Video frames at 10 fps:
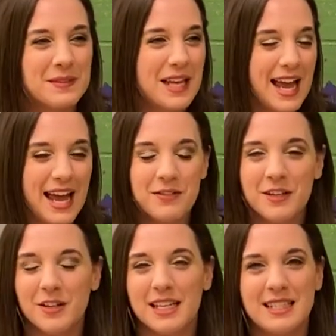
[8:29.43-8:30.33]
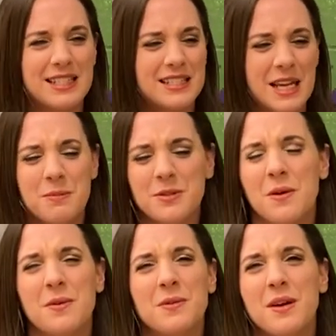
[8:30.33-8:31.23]
having his disciples
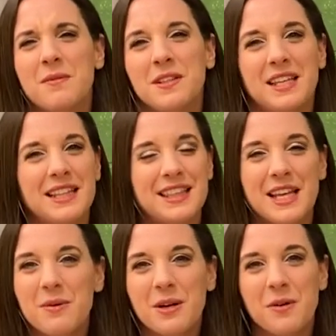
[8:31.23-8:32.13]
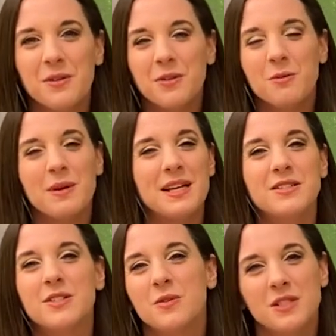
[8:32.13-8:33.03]
going through everything that they were going through, being
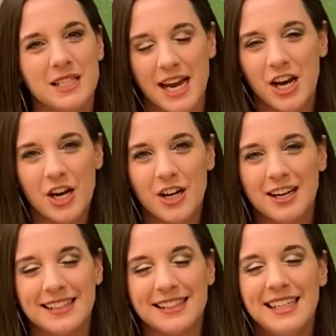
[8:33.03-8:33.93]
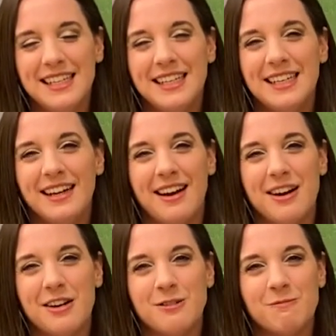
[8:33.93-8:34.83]
so scared
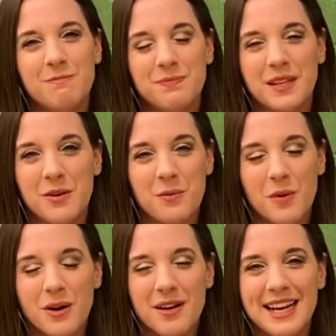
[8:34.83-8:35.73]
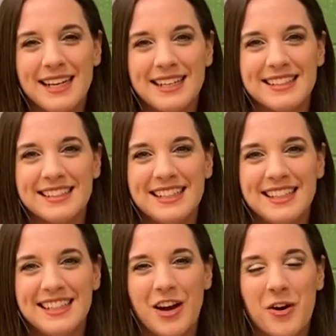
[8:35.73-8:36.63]
and worried, and
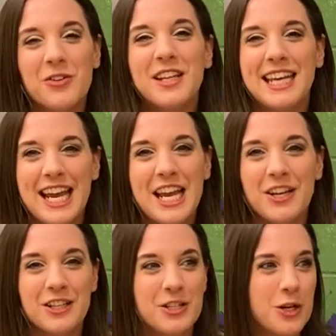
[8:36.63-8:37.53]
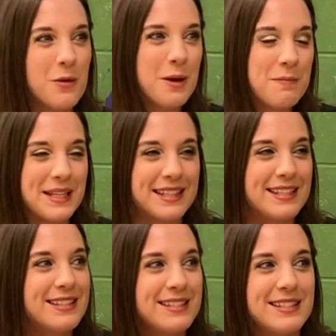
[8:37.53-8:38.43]
only he could show up at
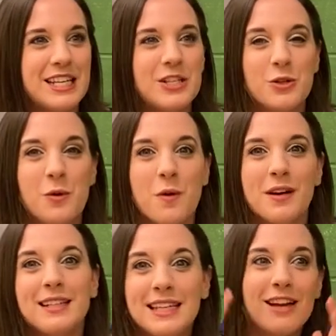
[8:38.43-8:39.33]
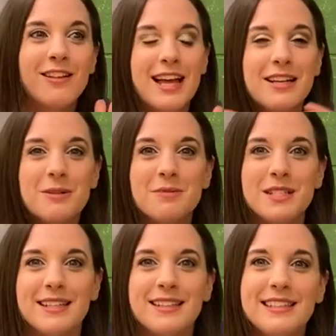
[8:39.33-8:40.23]
the seashore and yell at them
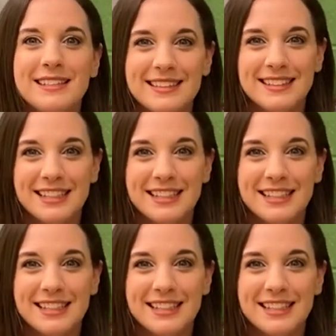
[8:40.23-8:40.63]
to